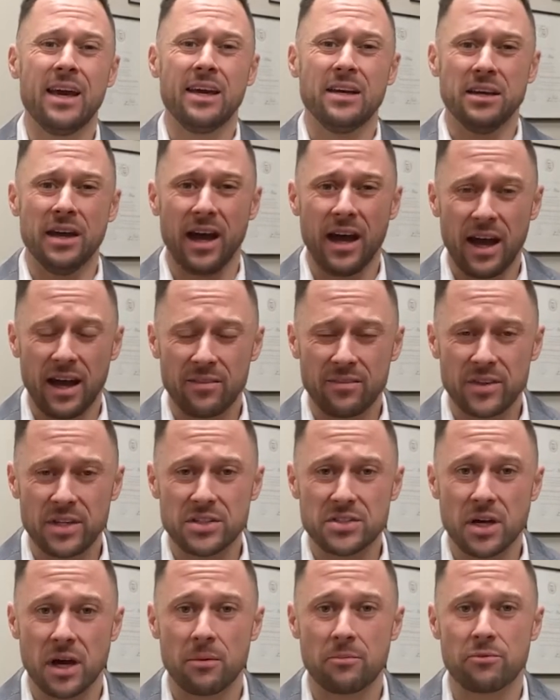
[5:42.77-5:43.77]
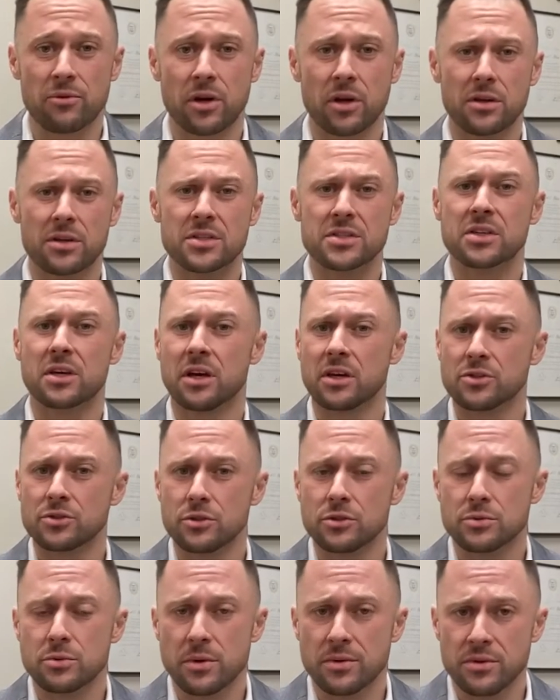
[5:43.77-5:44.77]
you have these upfront
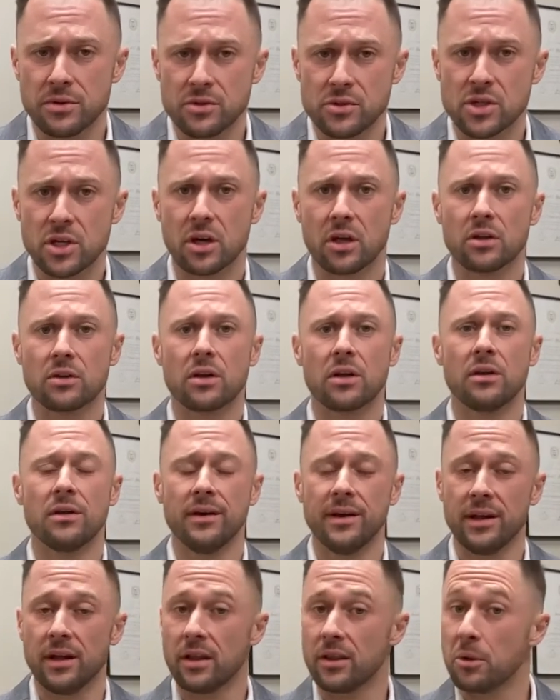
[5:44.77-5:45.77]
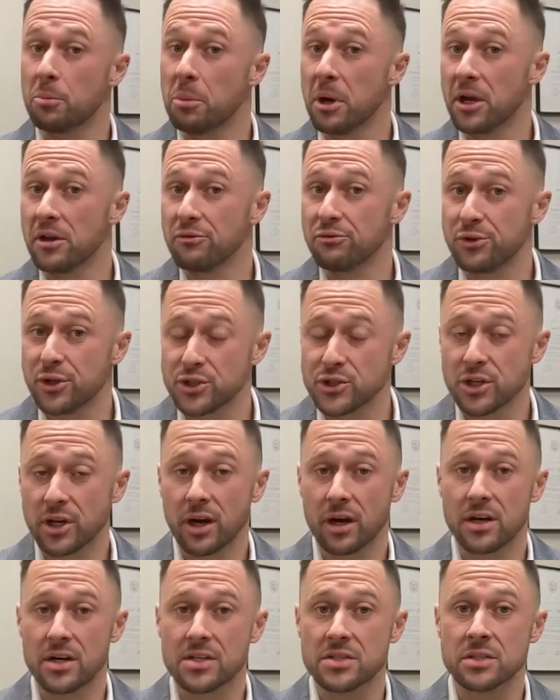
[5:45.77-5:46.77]
discussions with your children and other
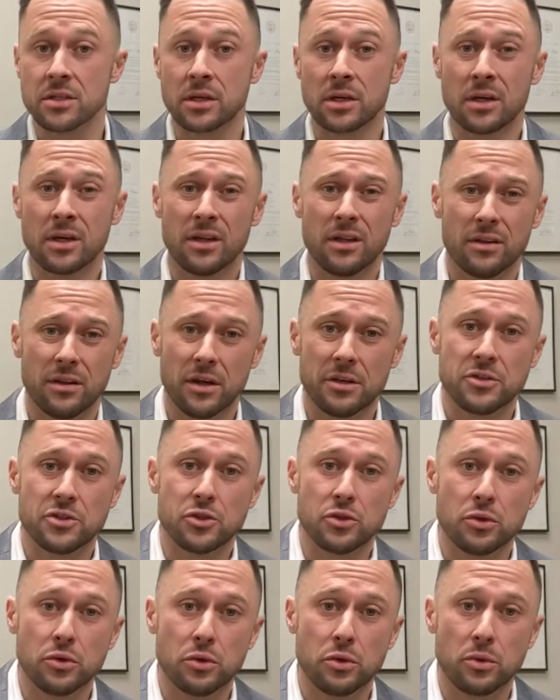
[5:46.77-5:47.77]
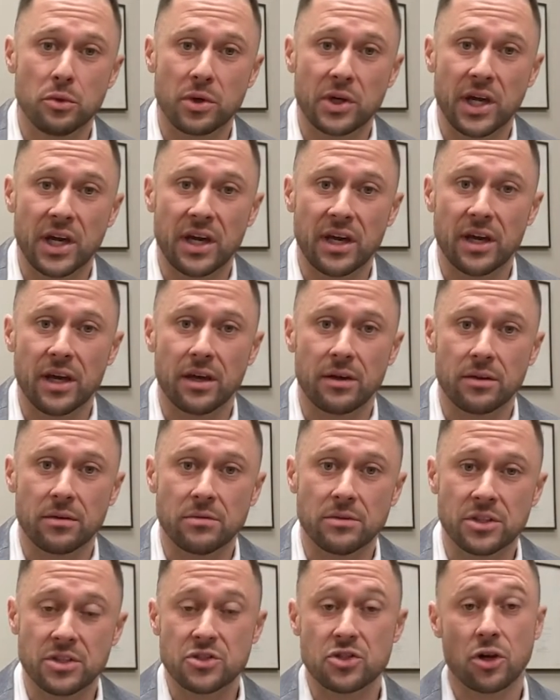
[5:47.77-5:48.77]
beneficiaries that you can
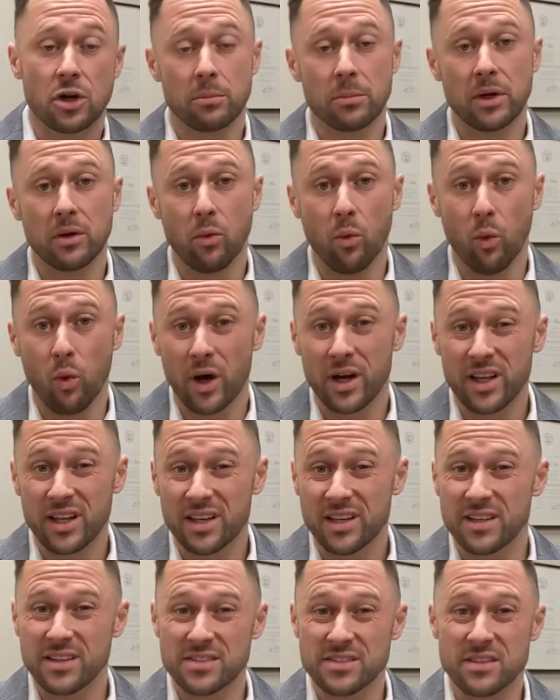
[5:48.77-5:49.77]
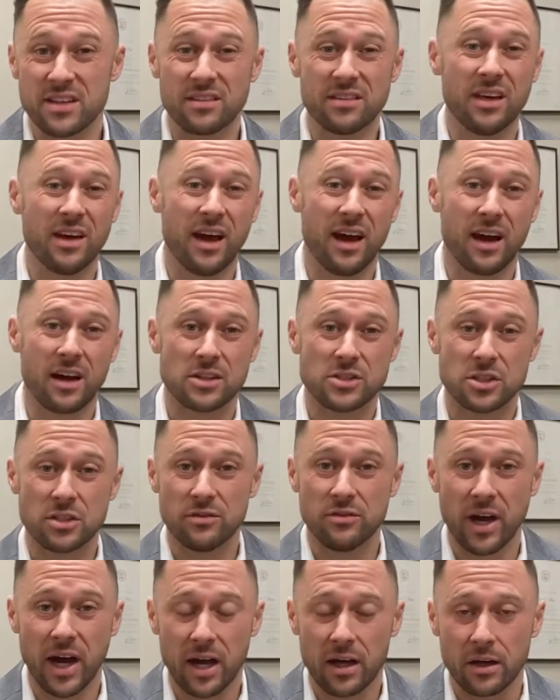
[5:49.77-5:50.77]
determine what it is that they actually
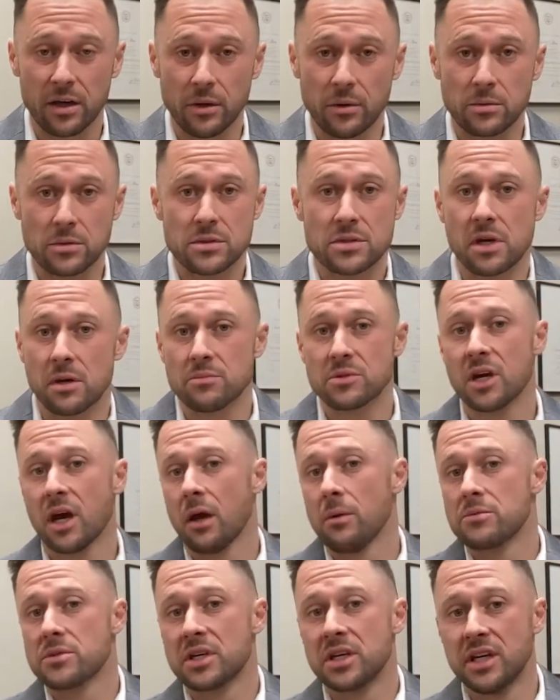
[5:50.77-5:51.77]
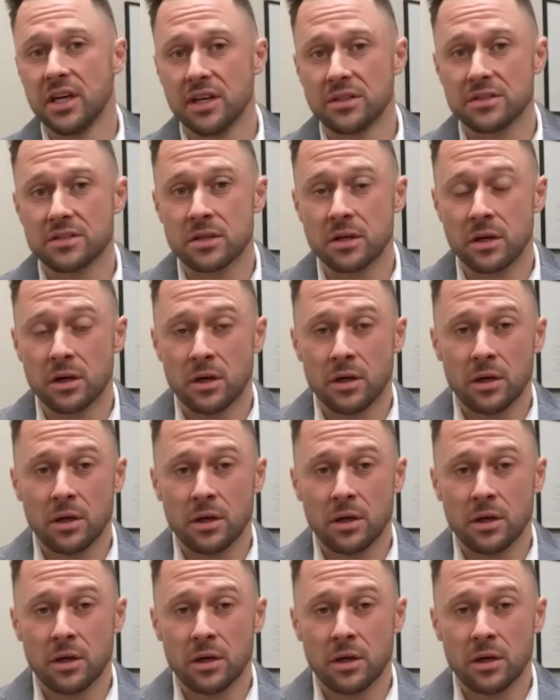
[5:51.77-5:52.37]
value. Sometimes kids,